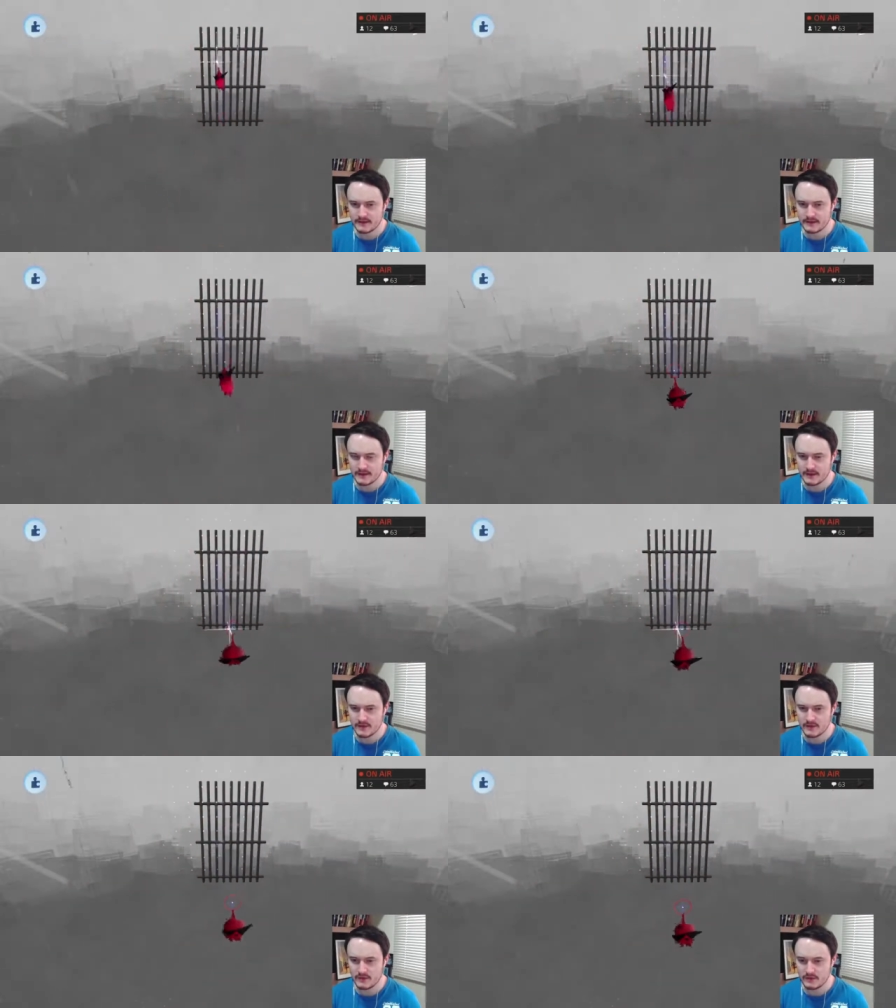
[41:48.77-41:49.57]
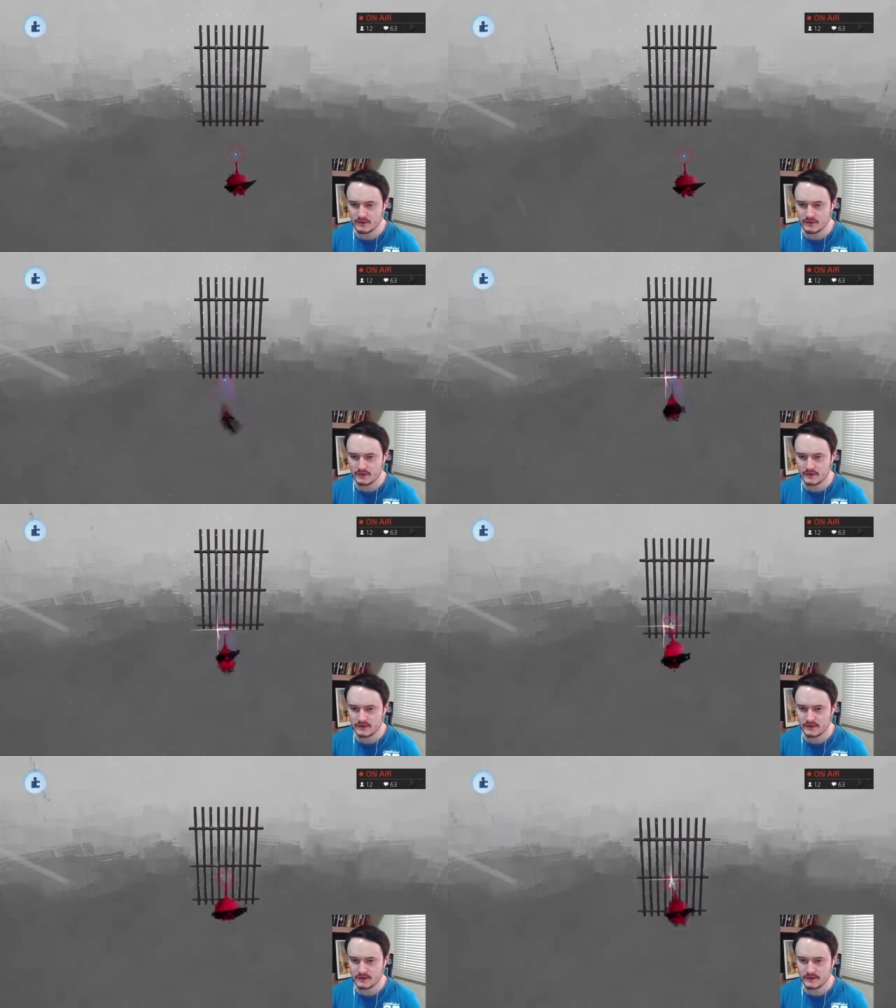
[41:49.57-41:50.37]
Now,
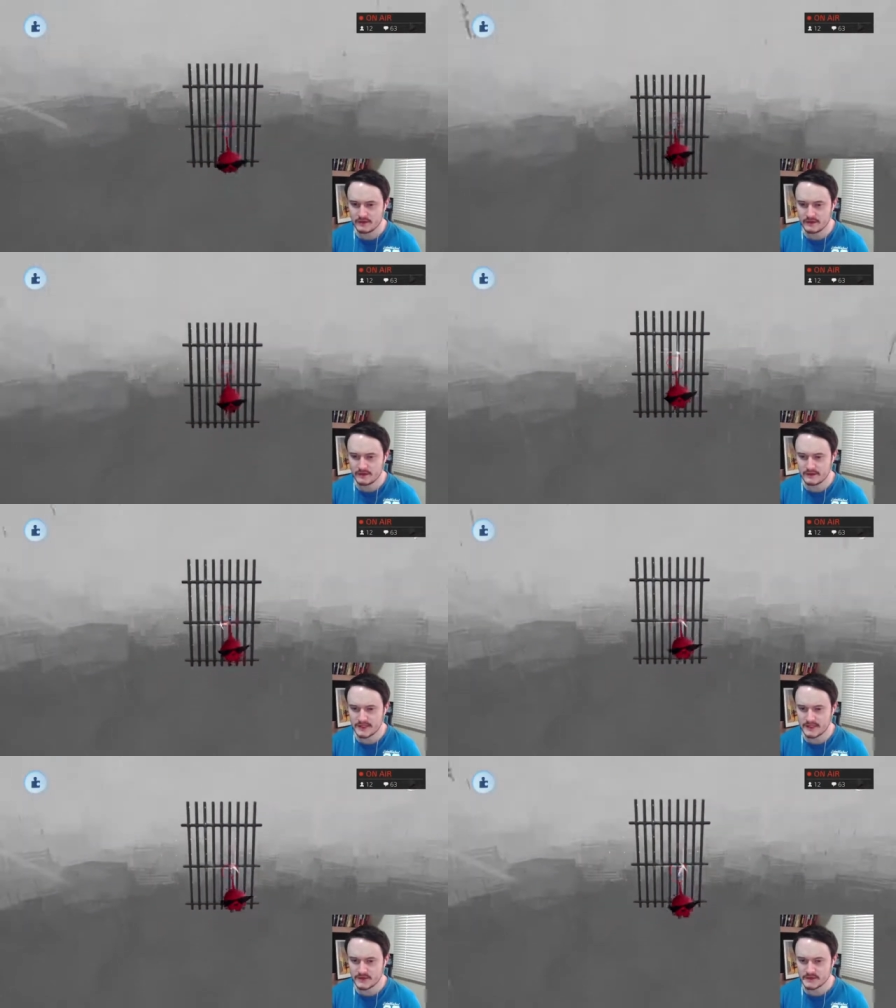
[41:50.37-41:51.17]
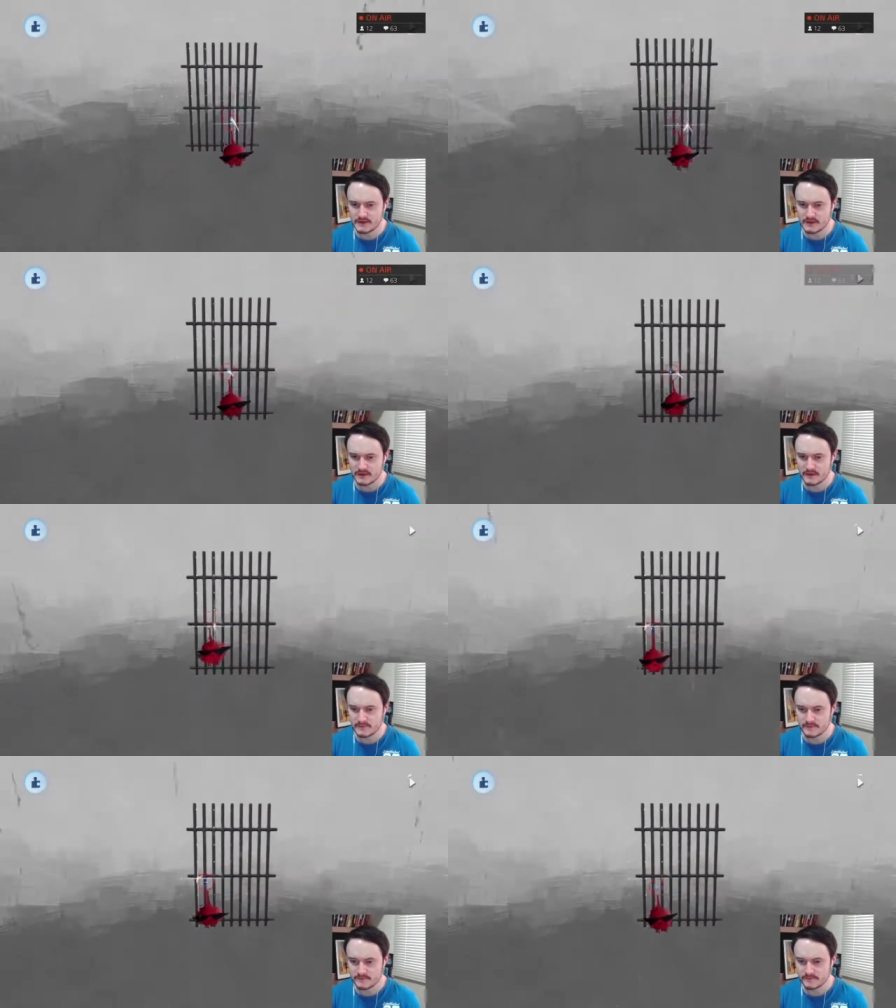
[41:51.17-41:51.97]
here's the thing.
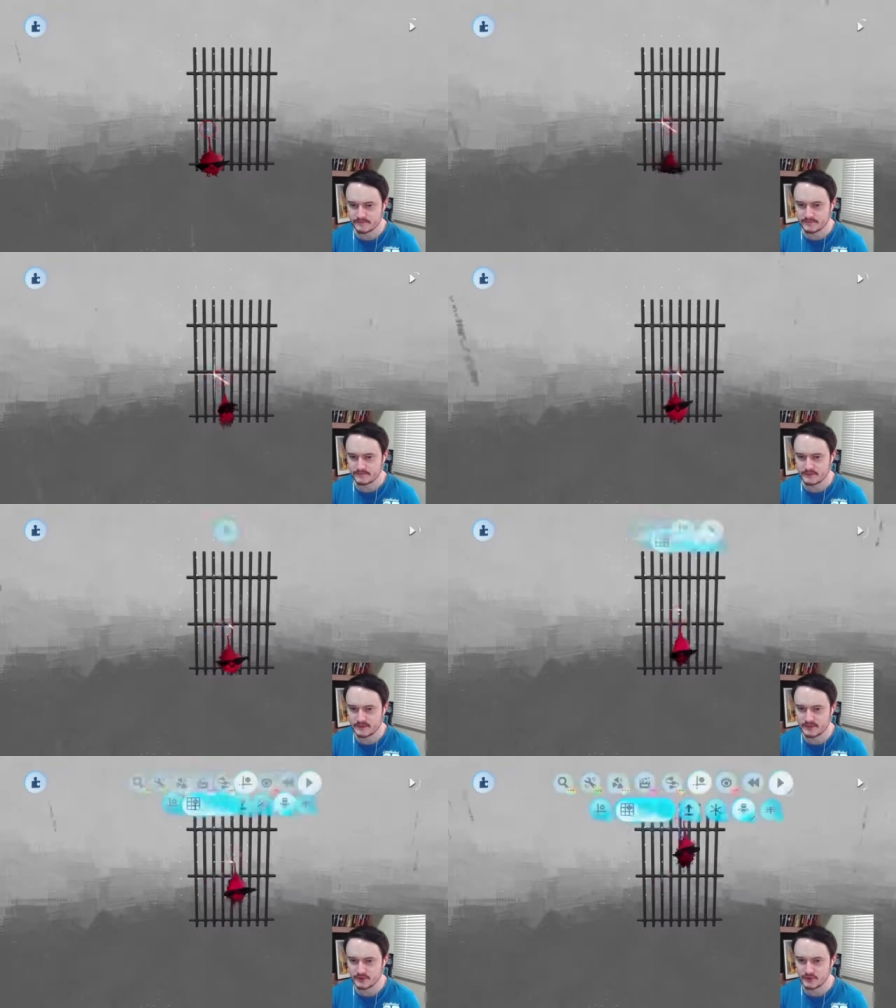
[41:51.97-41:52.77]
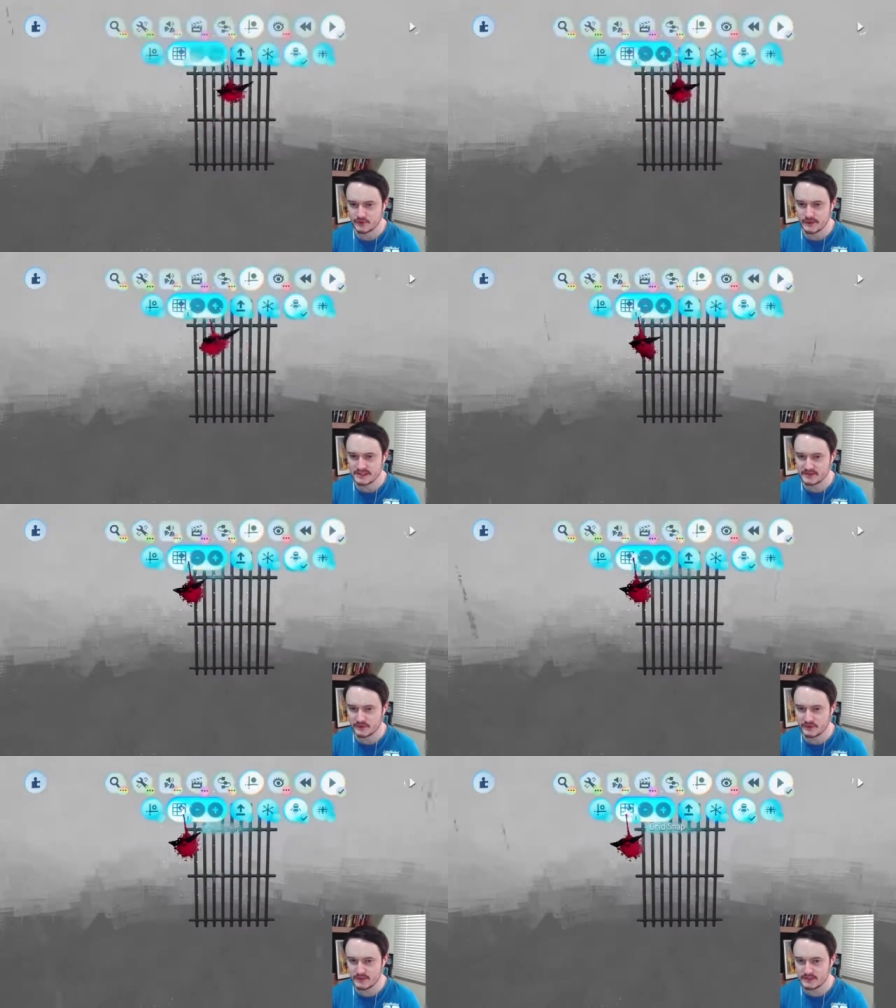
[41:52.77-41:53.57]
There's two ways of
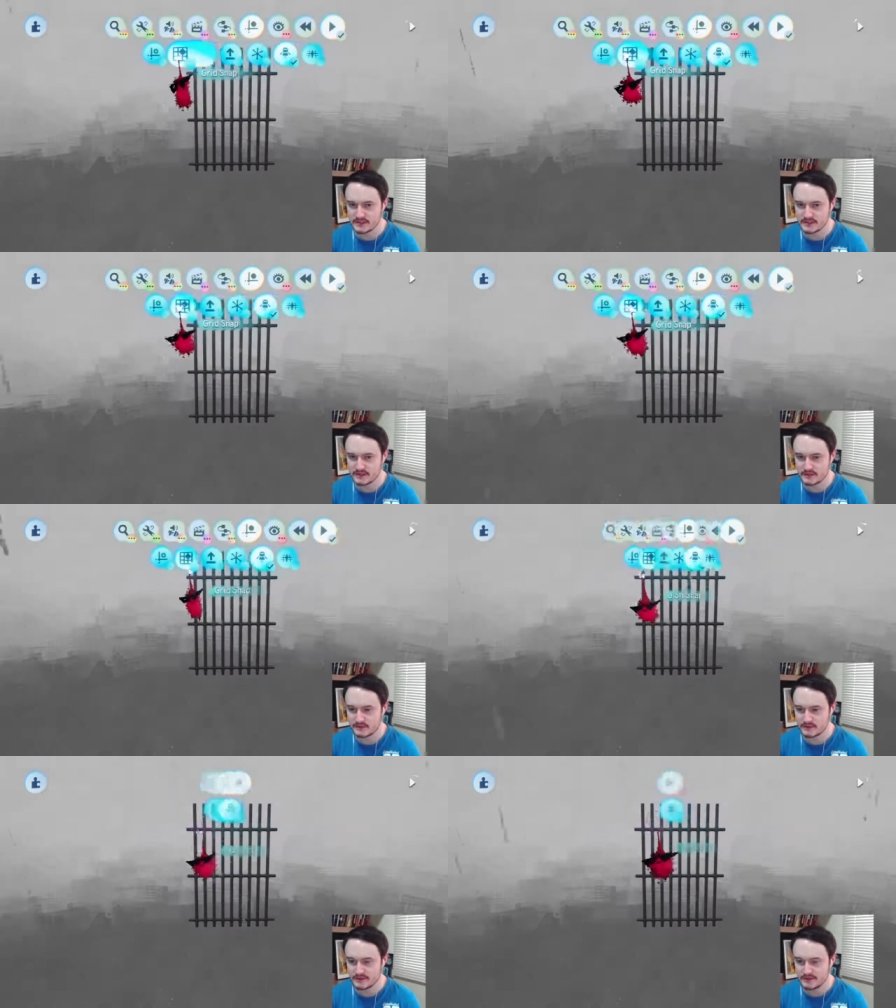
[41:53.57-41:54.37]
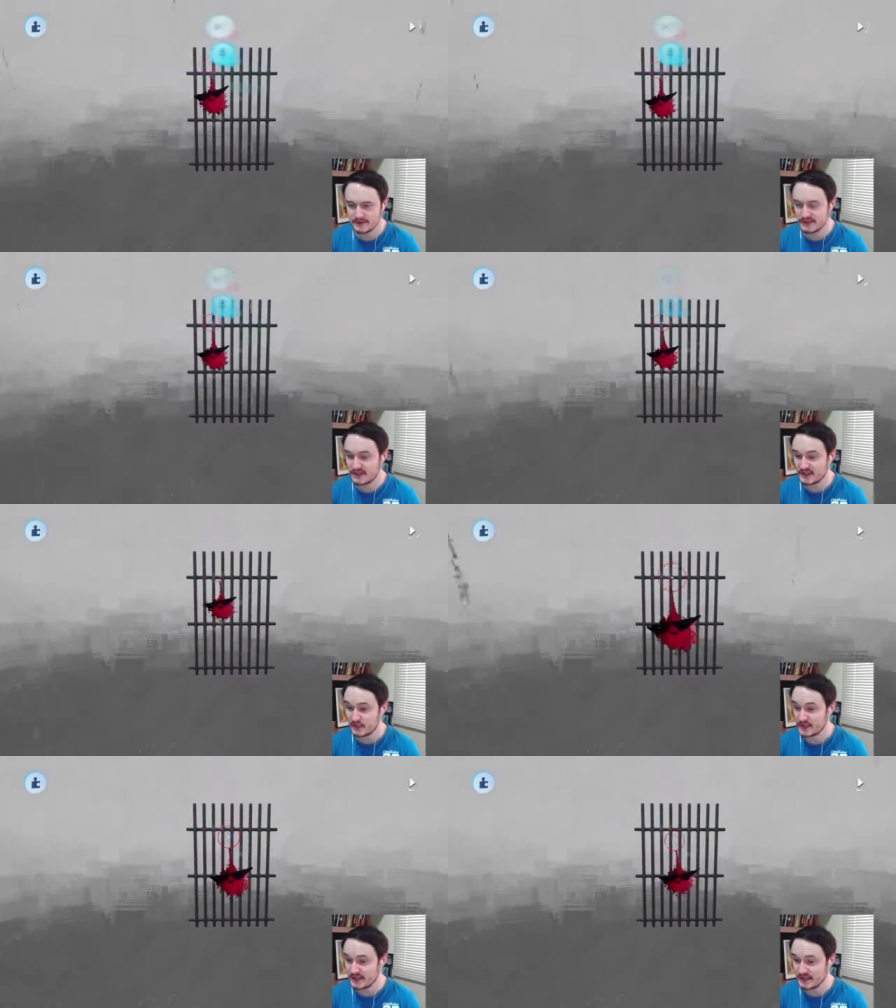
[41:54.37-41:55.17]
doing this. You
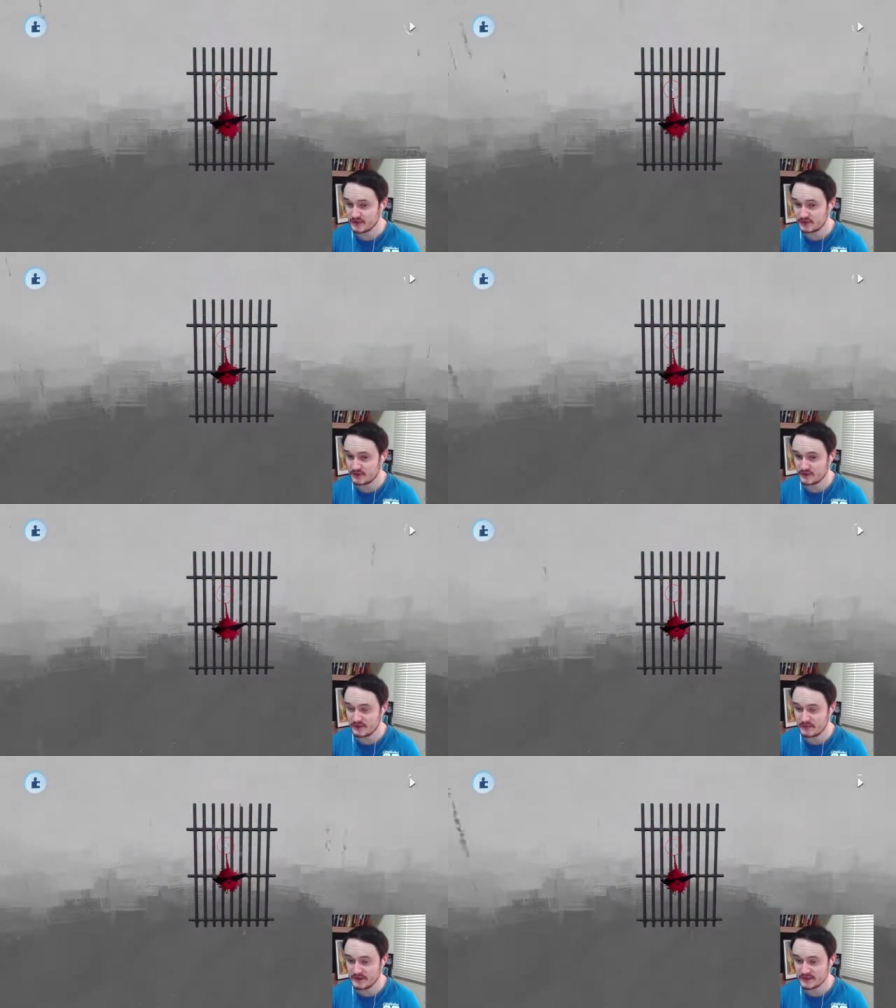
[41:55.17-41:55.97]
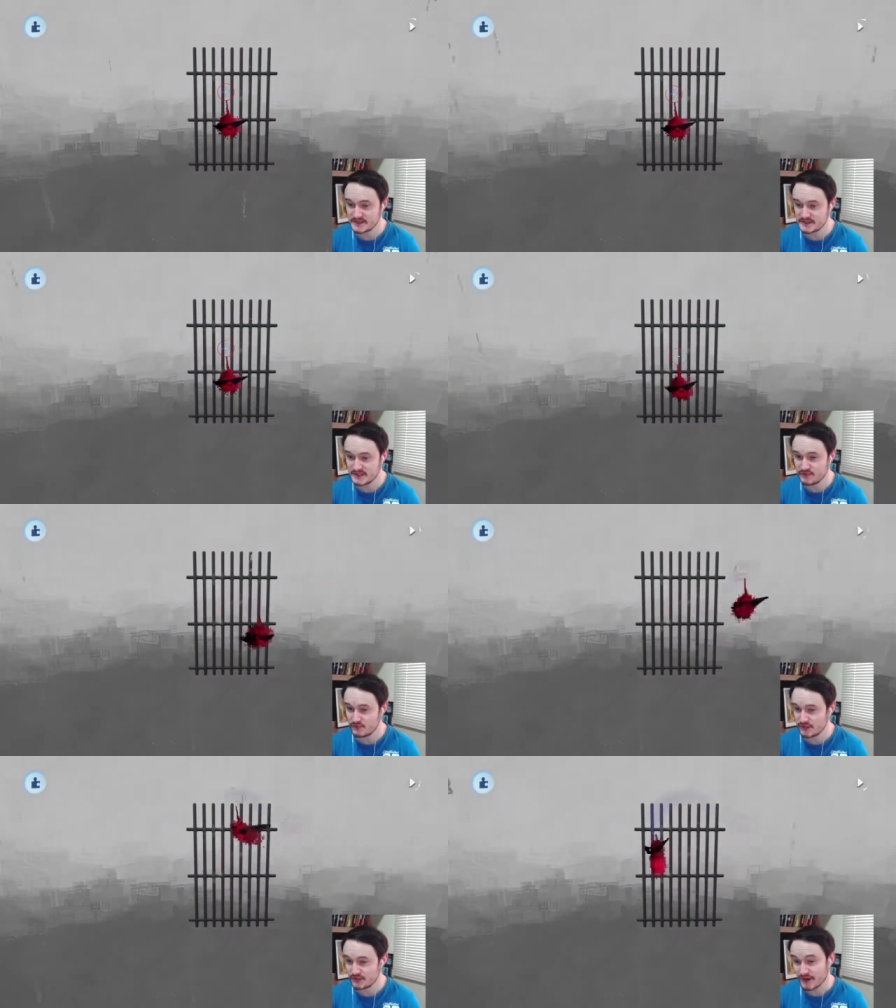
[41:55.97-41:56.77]
can either make the scene
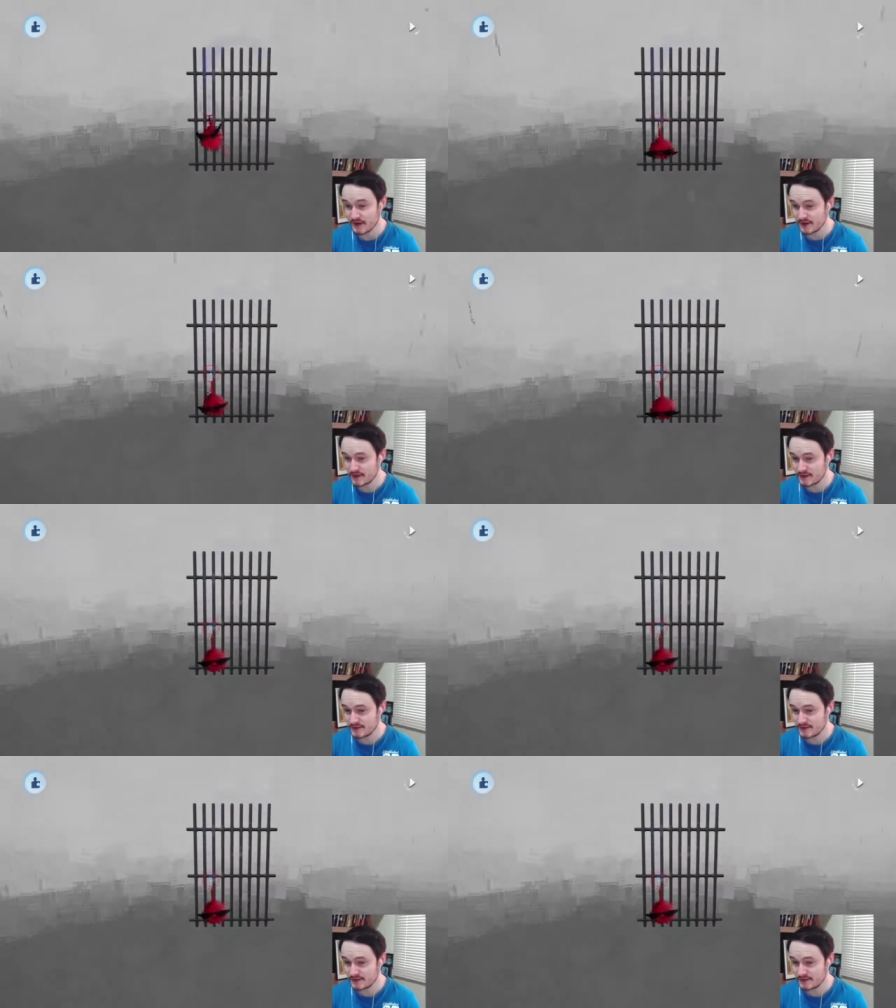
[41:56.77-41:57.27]
really dark,